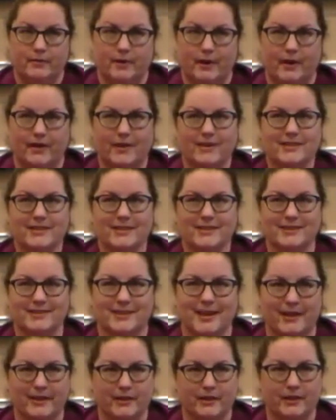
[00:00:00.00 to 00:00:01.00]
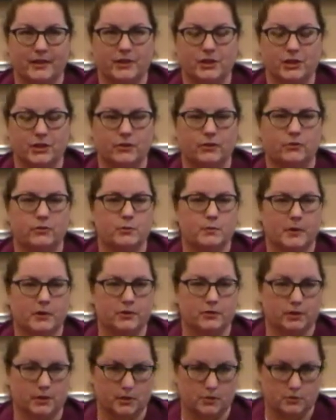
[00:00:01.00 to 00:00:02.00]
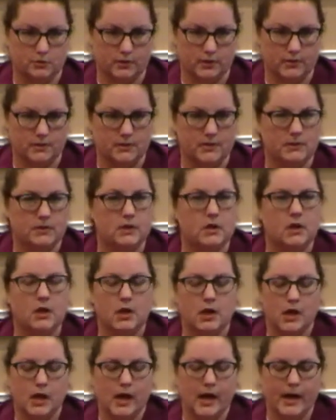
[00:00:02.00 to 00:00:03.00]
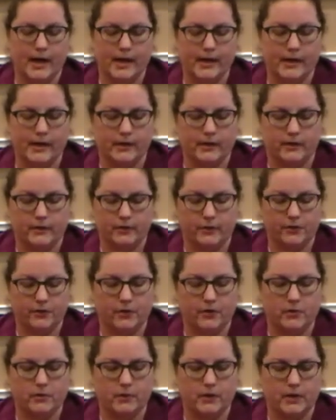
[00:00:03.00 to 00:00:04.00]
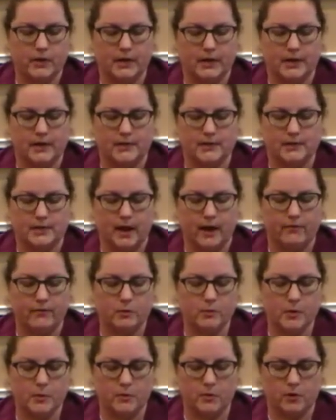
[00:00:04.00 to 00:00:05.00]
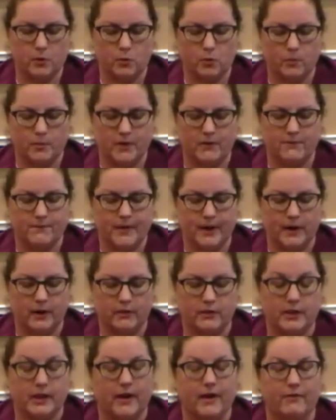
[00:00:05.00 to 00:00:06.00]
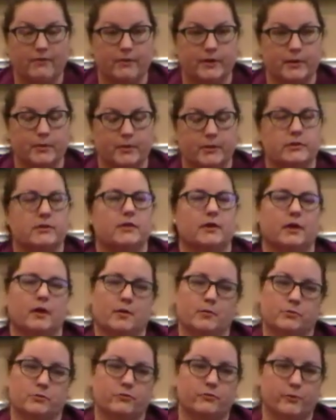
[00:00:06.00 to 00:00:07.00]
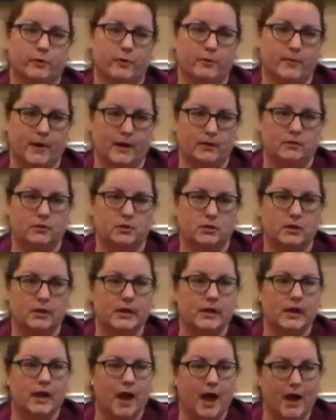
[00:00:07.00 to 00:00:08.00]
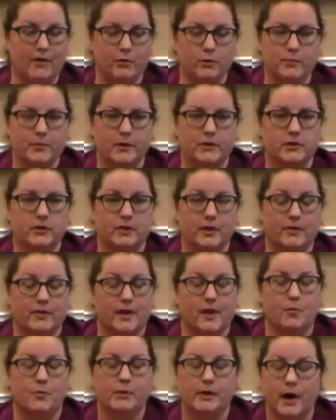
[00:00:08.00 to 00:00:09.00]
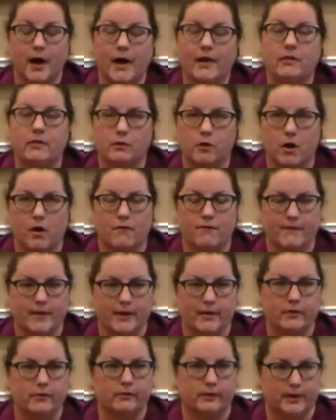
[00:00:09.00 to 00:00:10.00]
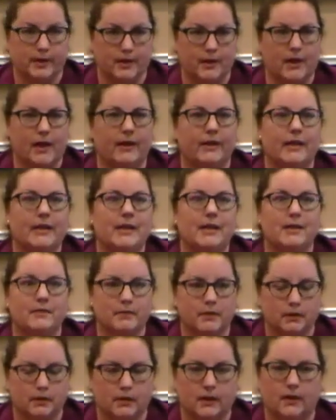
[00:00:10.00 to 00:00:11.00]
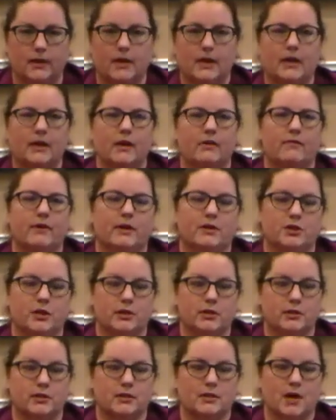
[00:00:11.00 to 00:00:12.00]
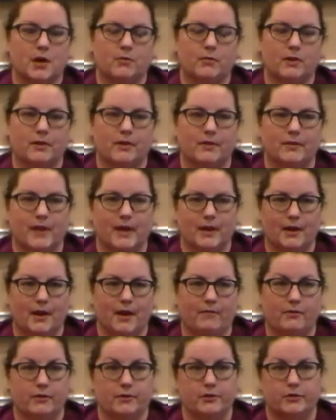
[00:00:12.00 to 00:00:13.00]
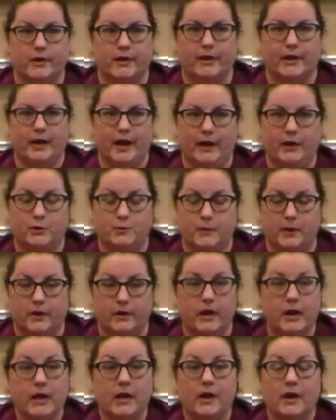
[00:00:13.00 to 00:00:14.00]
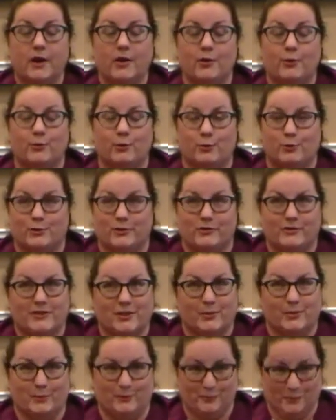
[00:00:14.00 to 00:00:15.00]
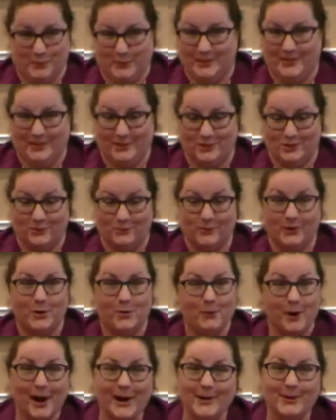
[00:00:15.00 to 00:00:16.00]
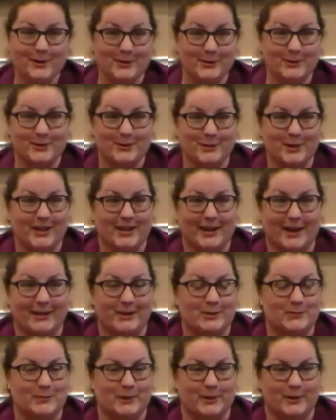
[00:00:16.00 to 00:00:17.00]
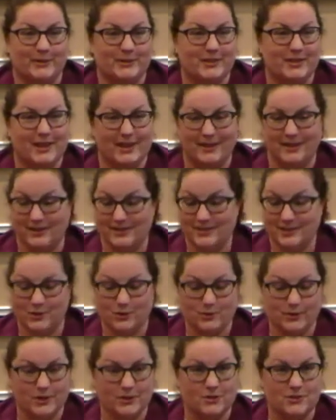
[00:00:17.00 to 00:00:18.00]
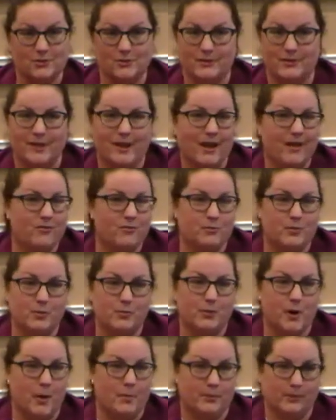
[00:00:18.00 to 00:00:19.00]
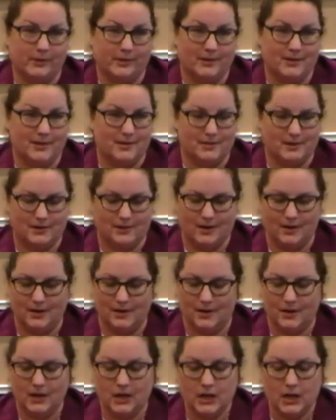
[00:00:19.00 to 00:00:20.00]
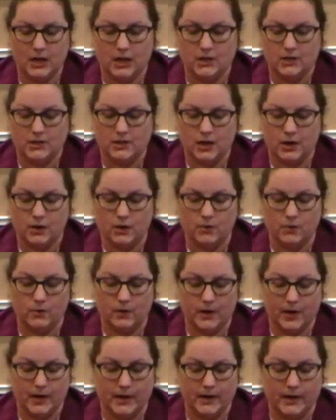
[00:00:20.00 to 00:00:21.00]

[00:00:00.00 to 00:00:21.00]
I guess, indebted to special interests. And the third one is having people that will be fair to every person that comes before the bench. Every person, that they apply the law fairly and evenly. I've had judges tell me that they never strike an expert. The rules of civil procedure require you to strike experts in situations where they haven't been properly designated. So